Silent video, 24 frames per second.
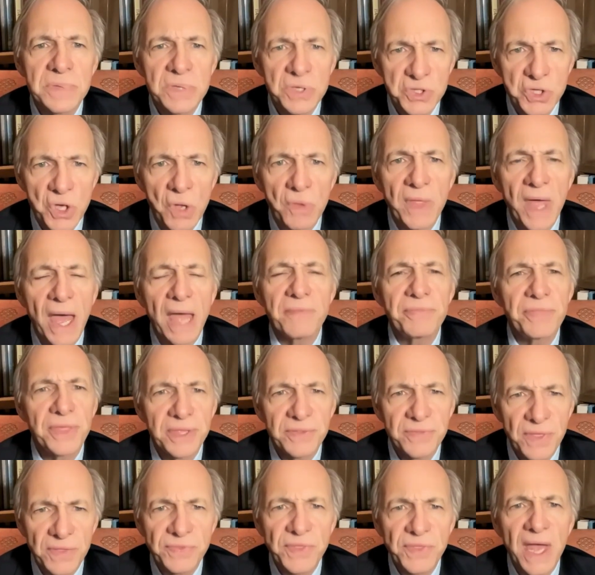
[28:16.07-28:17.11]
So I
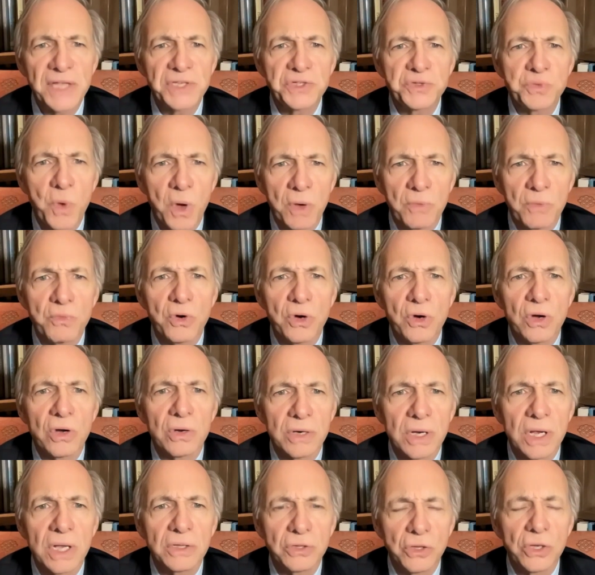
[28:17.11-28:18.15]
think that that's what
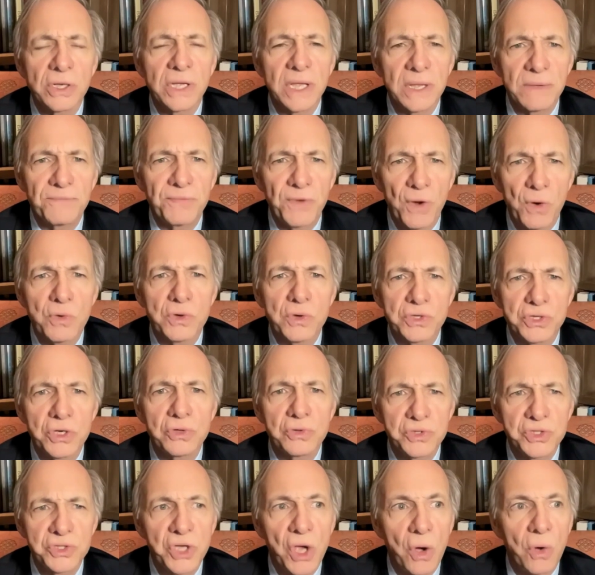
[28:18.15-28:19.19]
we're looking forward
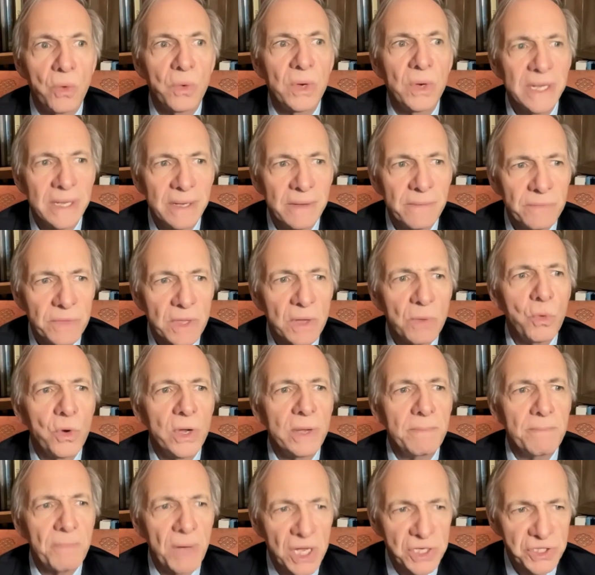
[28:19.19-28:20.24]
to. So
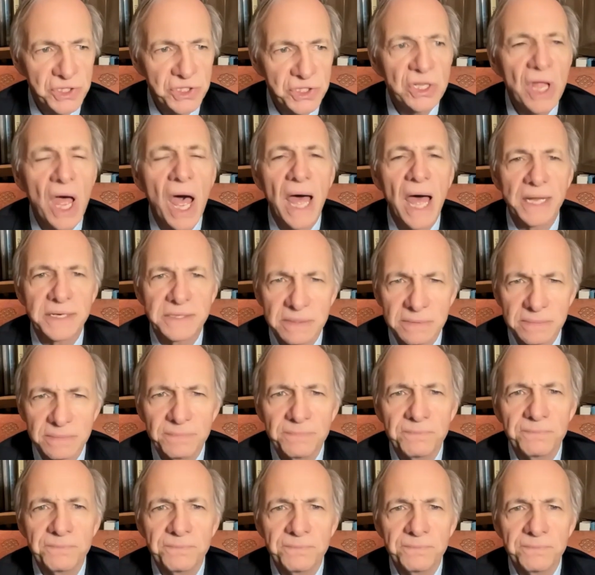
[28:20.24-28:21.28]
we must not
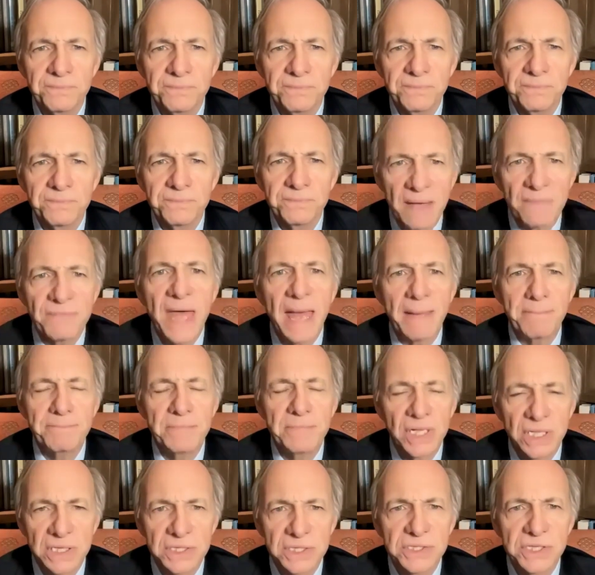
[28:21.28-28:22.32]
have that
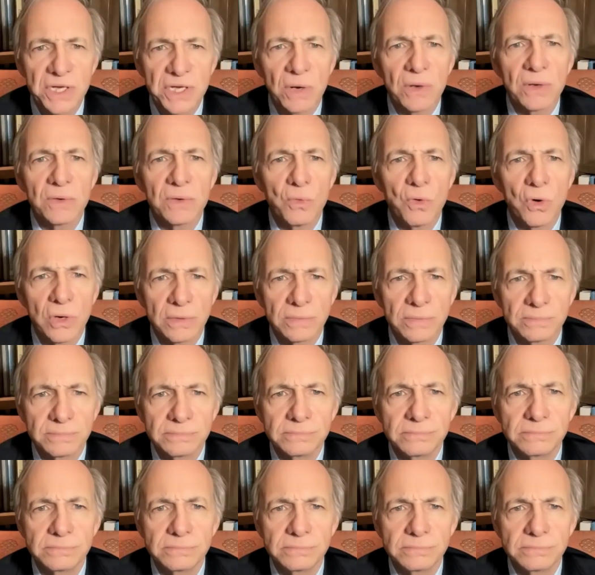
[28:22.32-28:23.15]
military war.